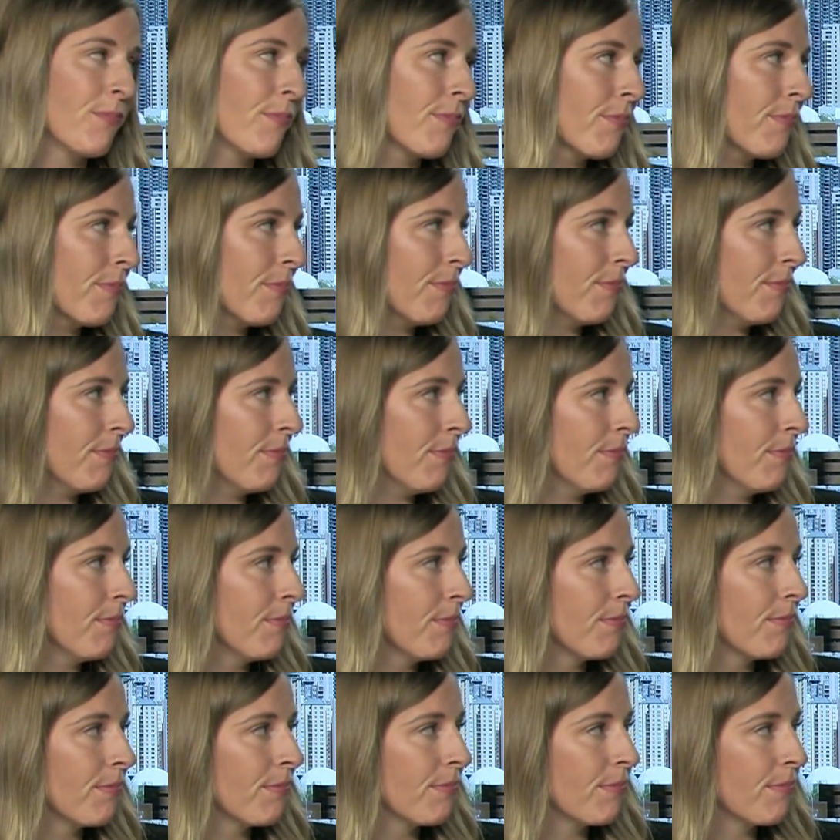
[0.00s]

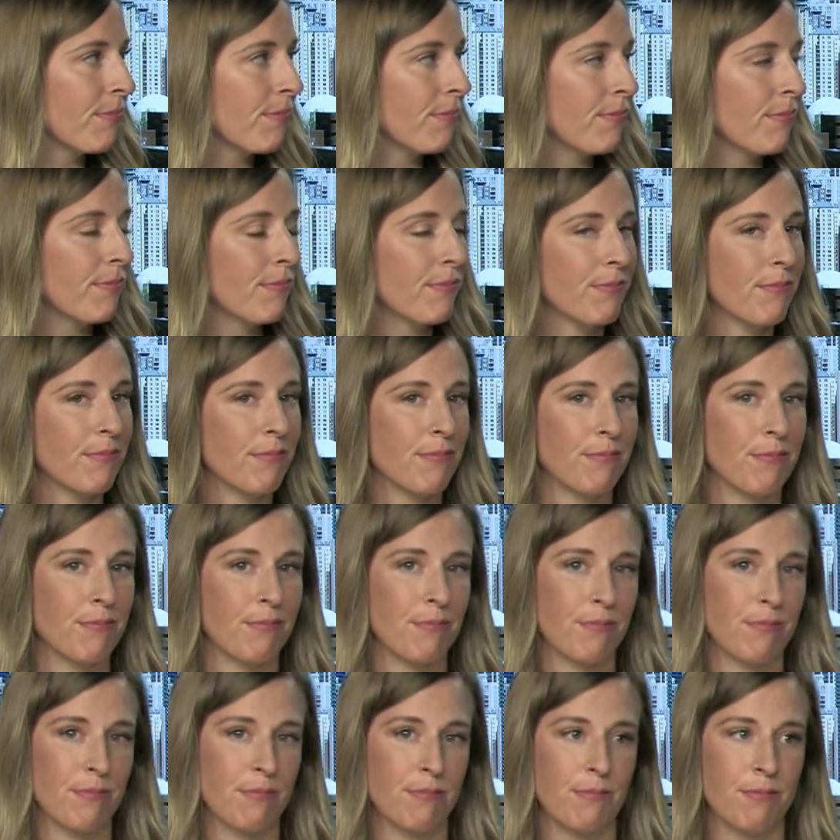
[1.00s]

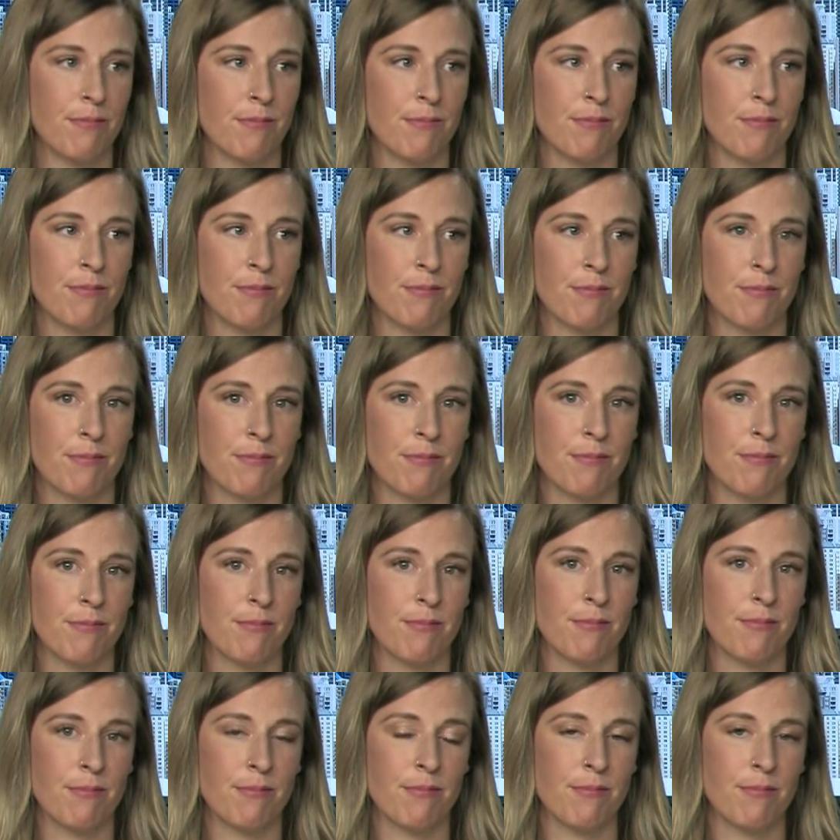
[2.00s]

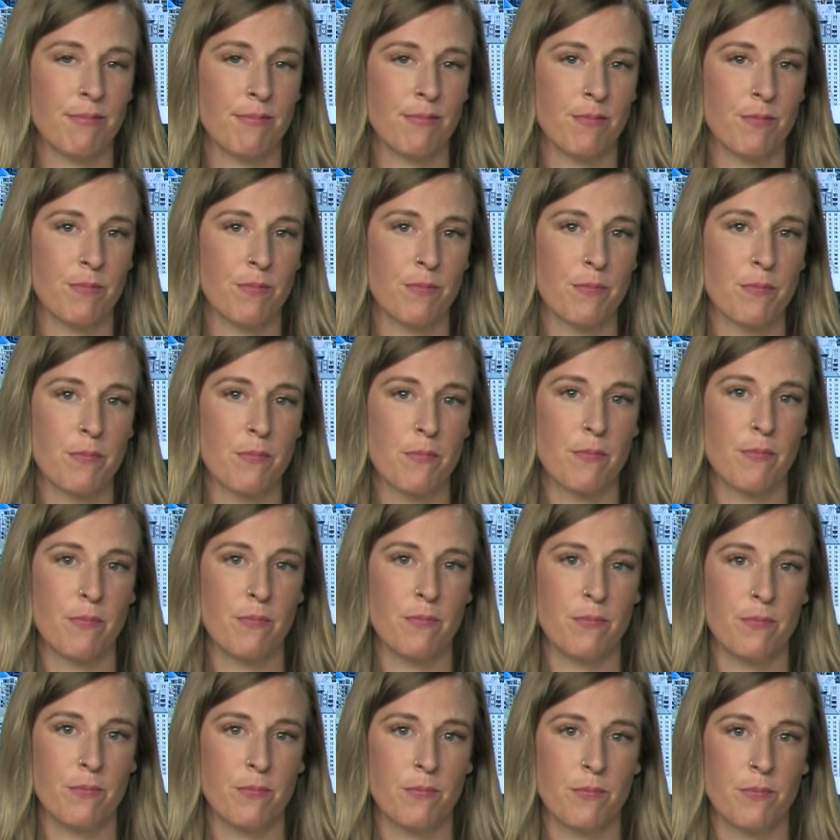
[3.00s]

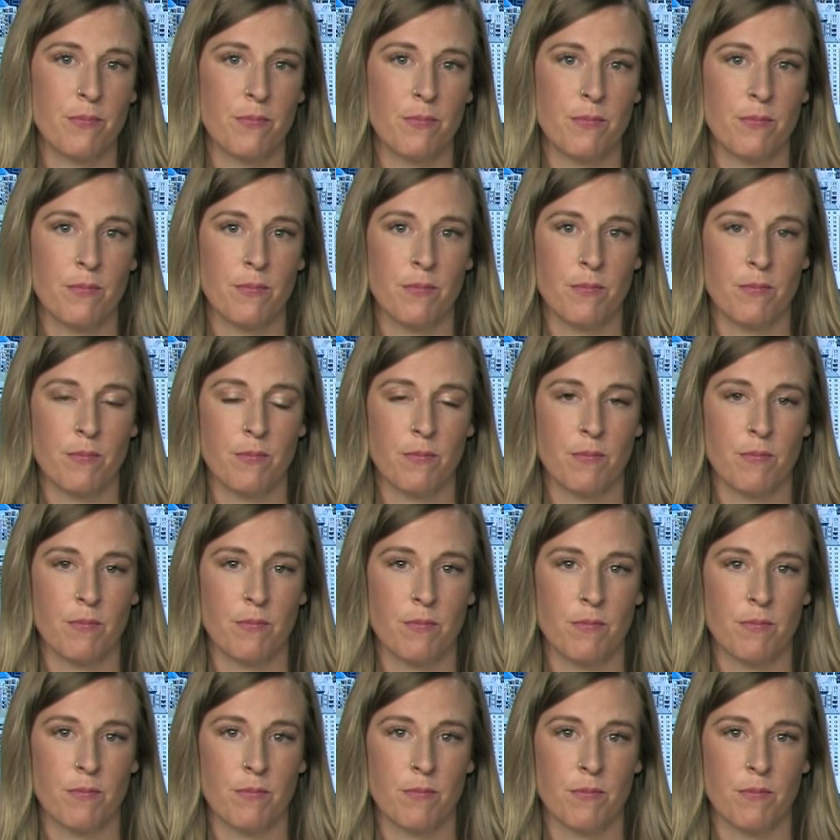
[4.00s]

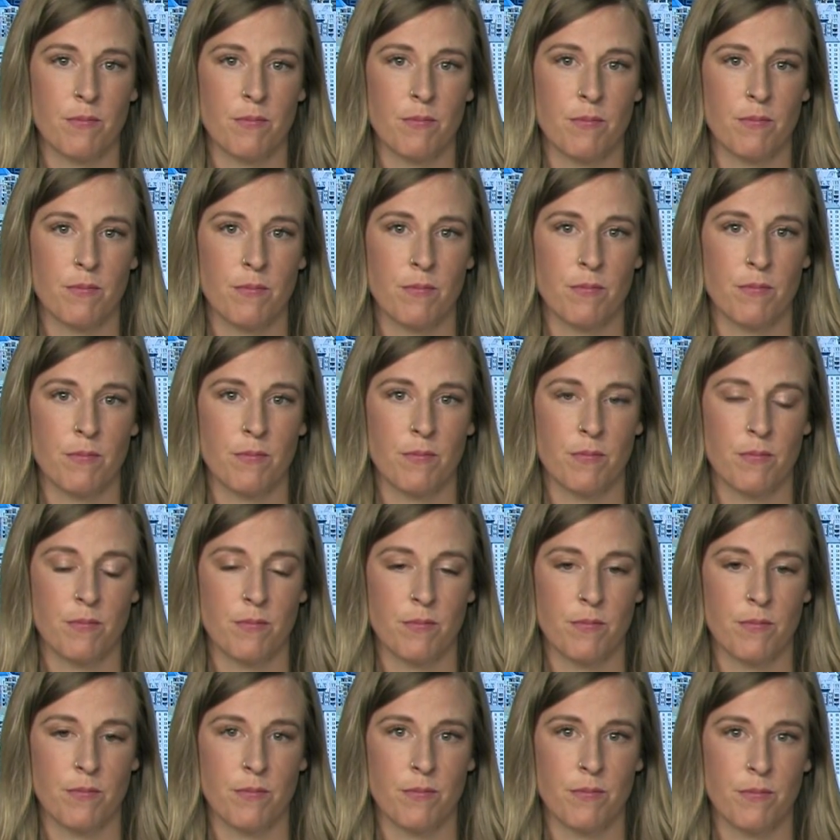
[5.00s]

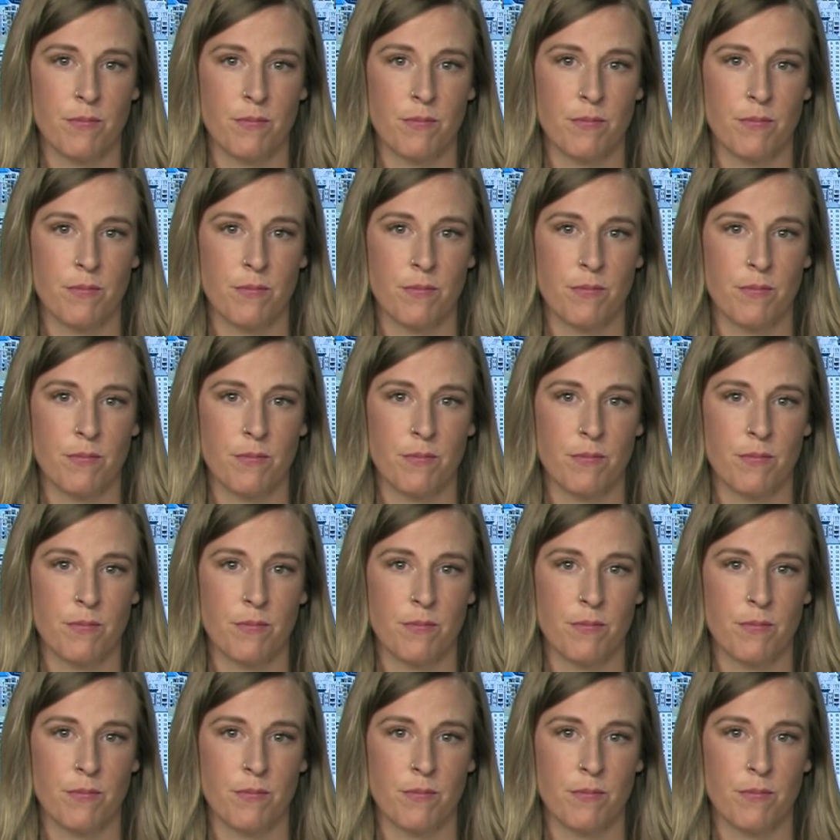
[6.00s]
The person shown says nothing.